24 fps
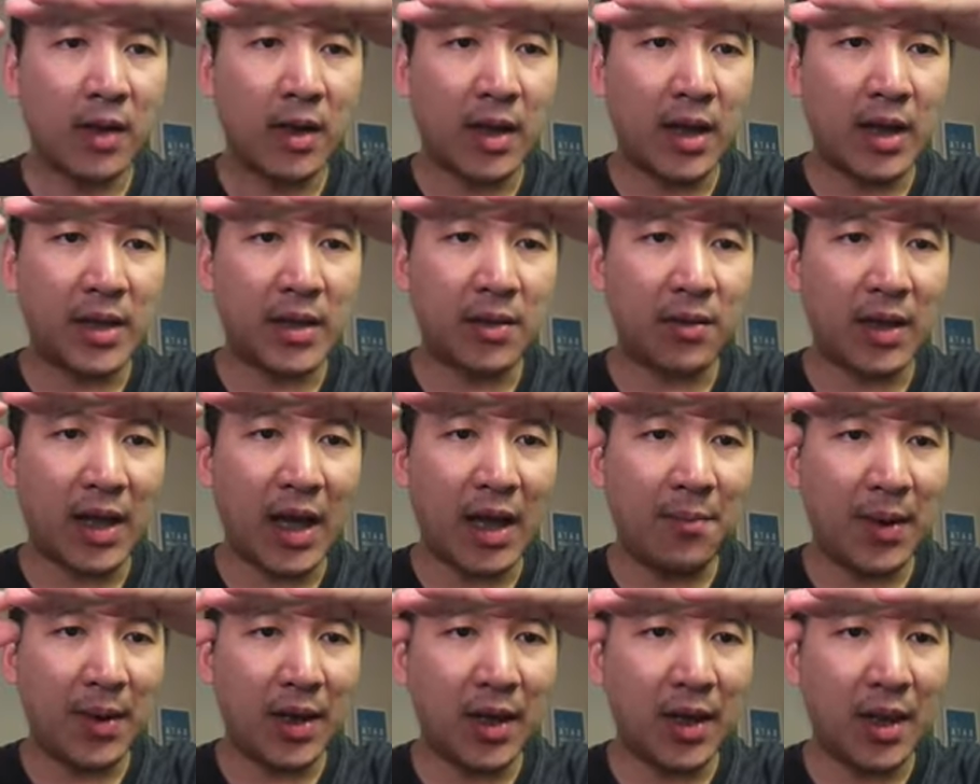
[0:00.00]
And so
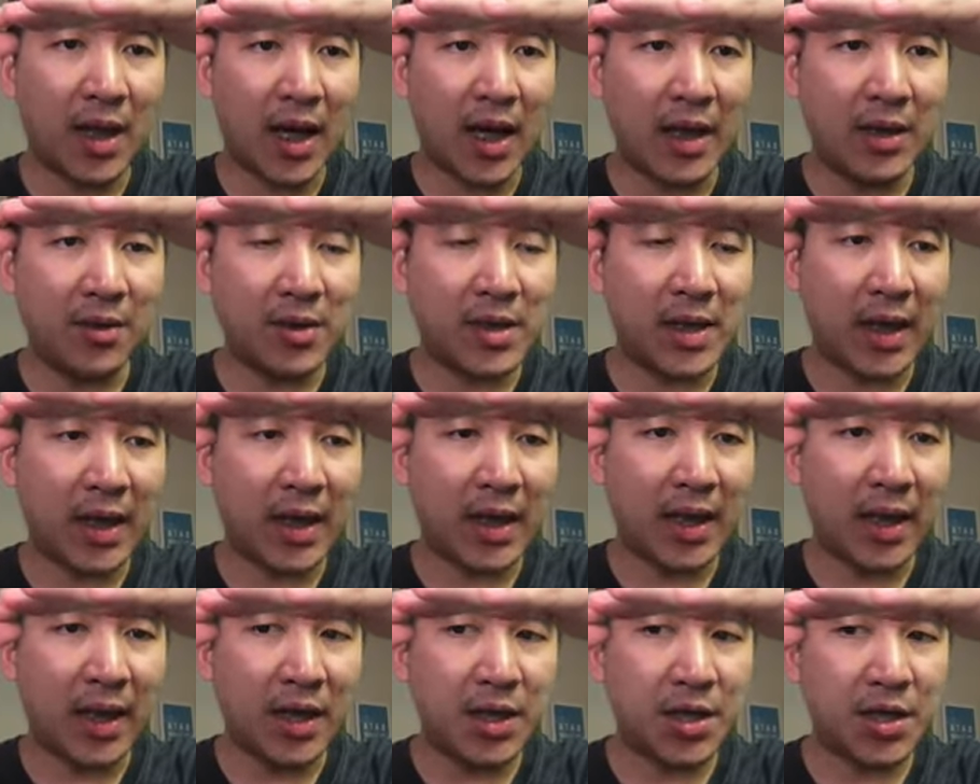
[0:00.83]
line by line, you're
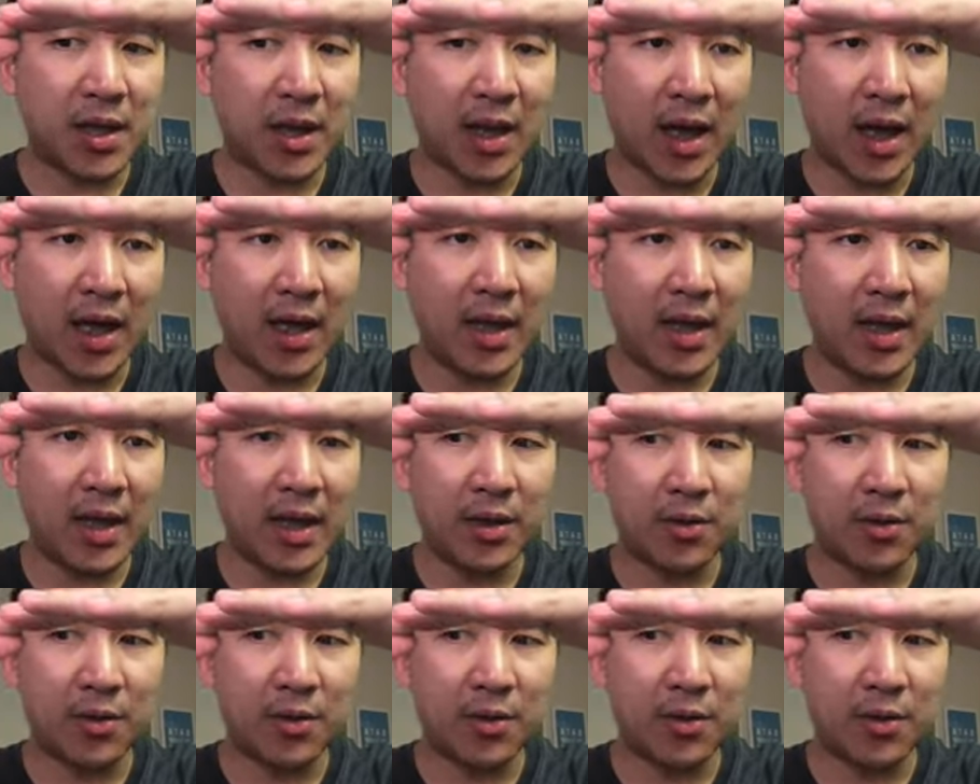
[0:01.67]
taking each line and